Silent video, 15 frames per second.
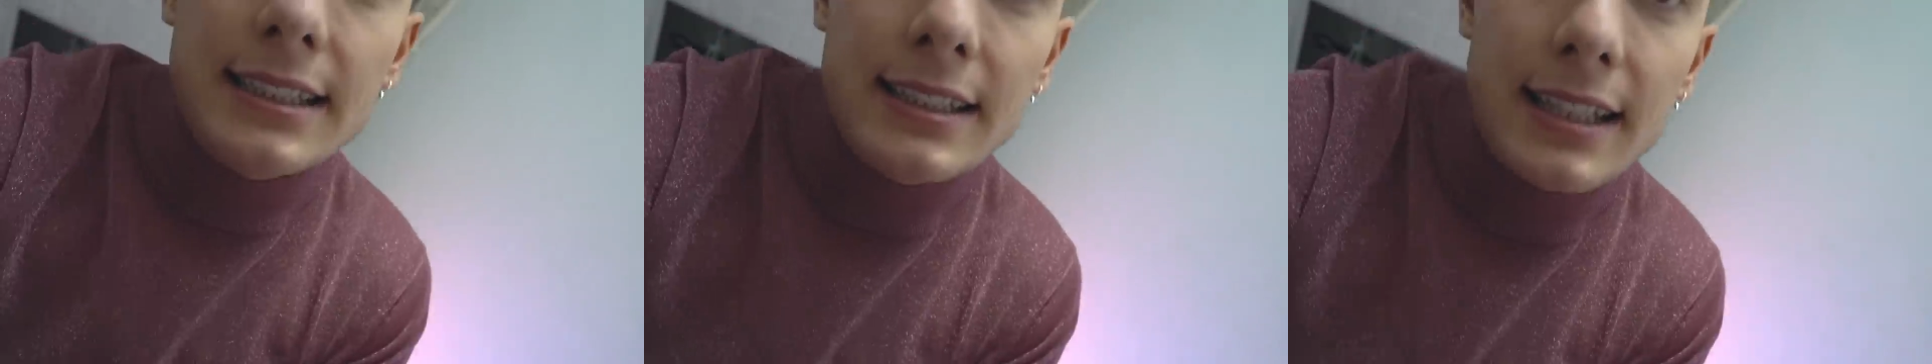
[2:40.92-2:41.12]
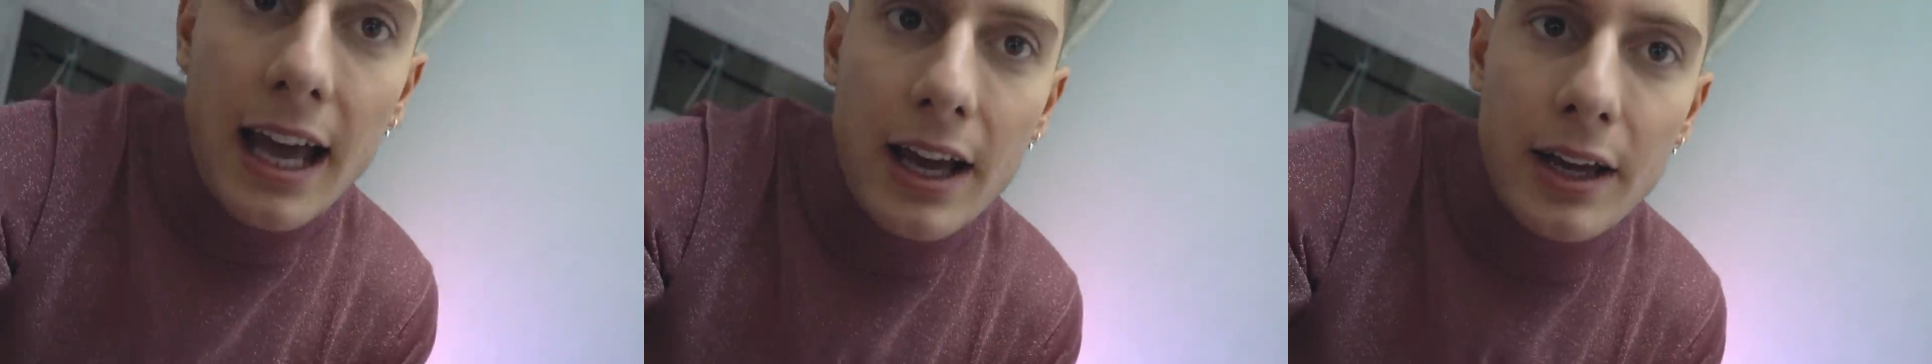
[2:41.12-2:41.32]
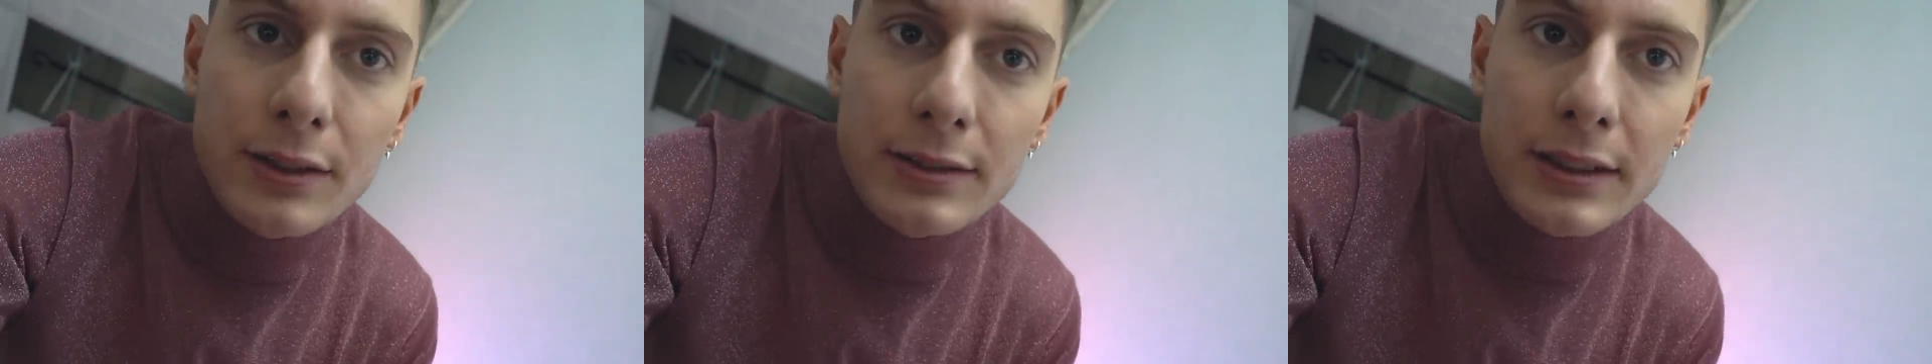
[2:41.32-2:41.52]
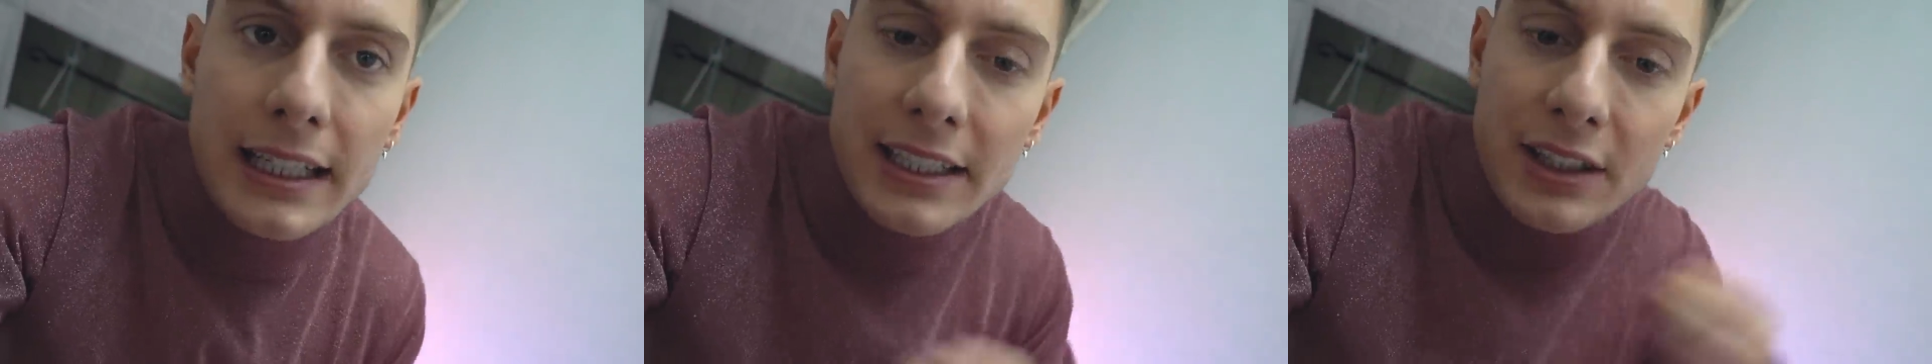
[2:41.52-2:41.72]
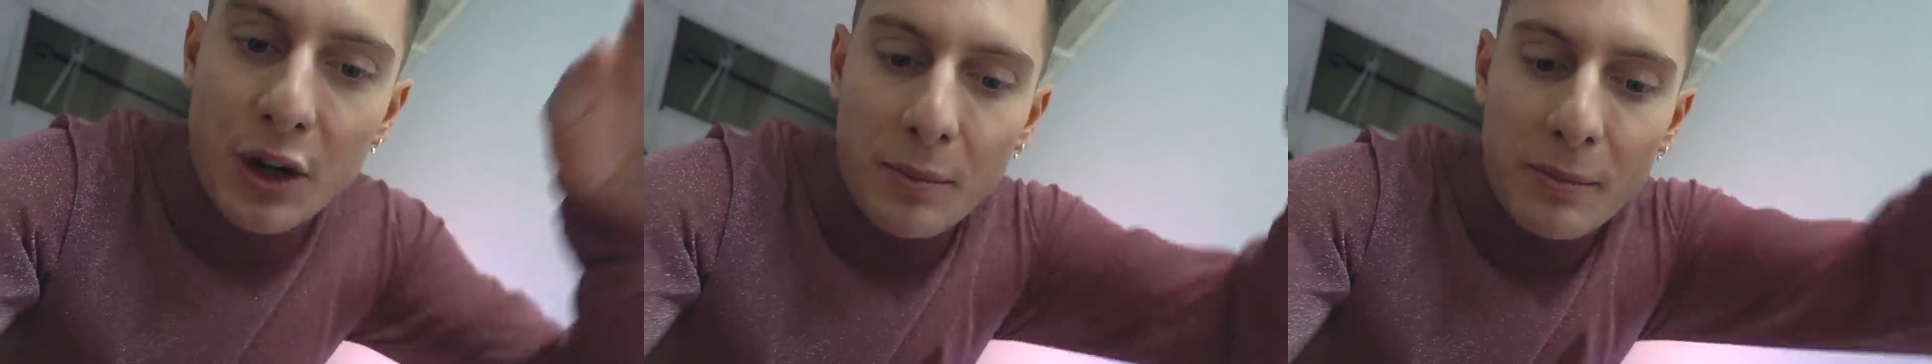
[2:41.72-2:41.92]
is how
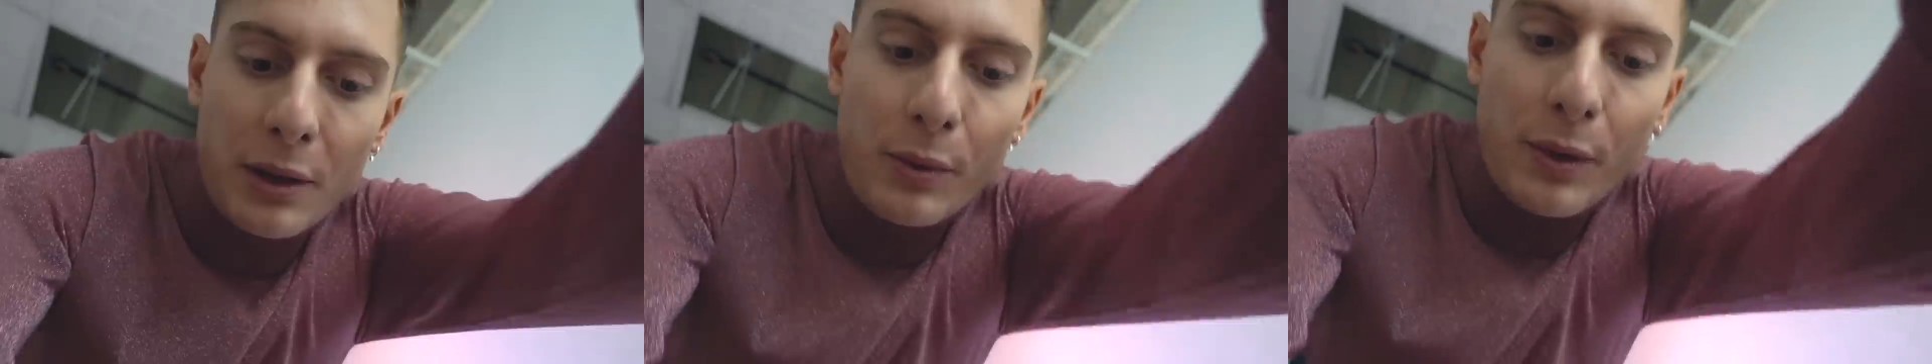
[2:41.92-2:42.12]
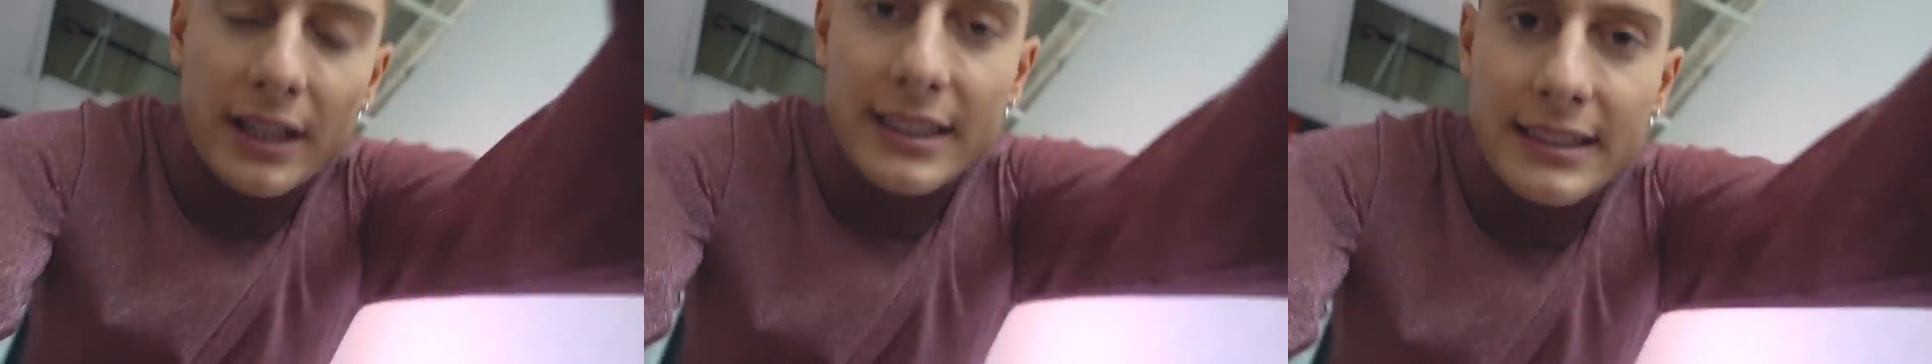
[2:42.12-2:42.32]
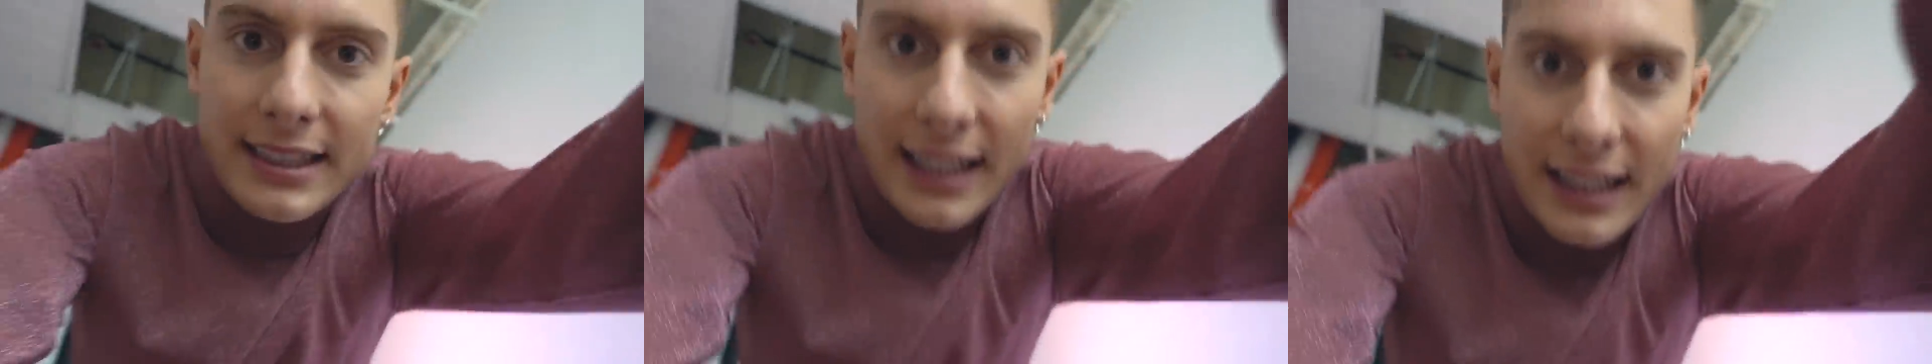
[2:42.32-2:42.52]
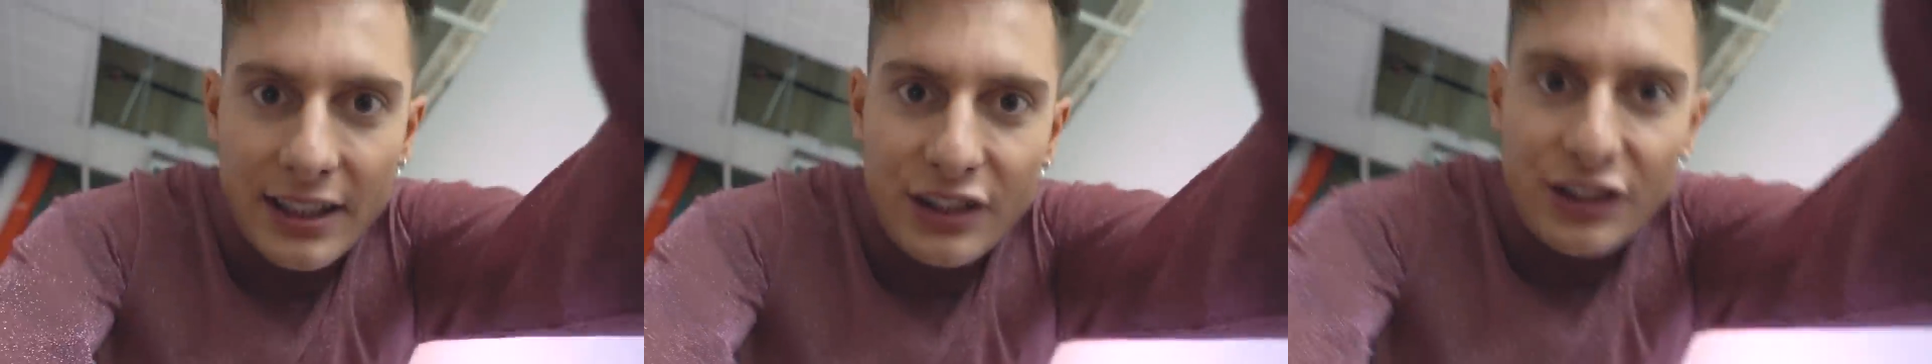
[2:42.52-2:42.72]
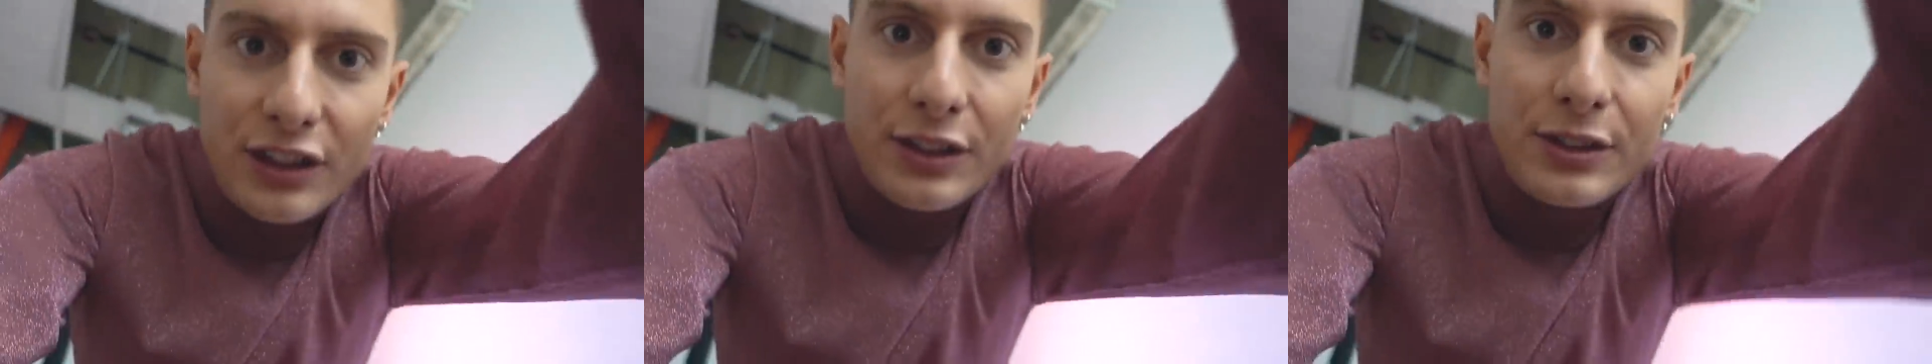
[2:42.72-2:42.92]
it normally works at a
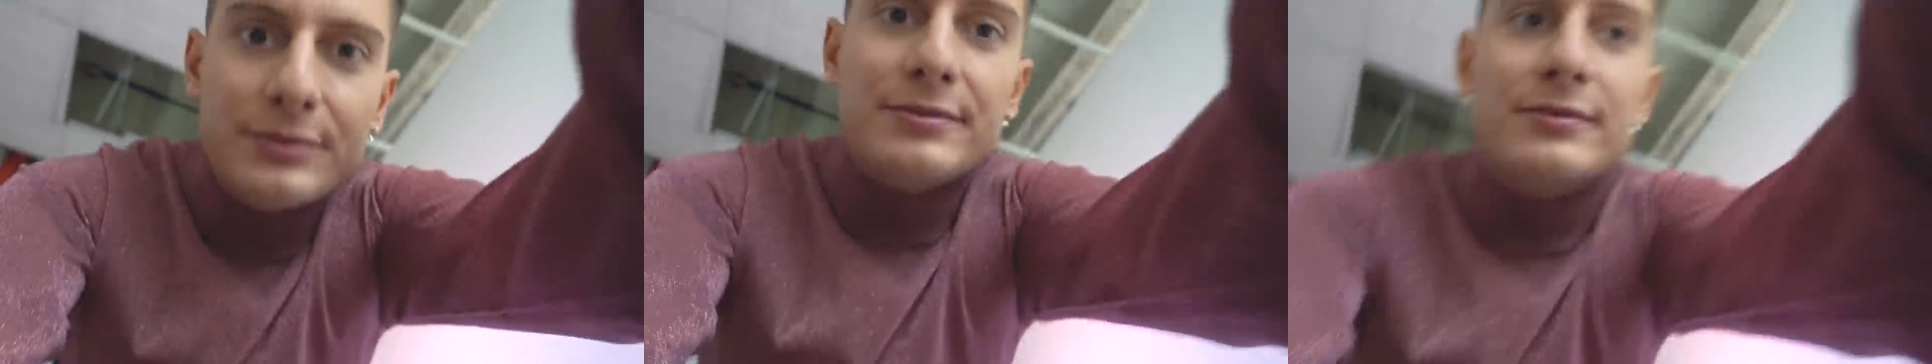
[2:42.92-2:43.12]
shoot.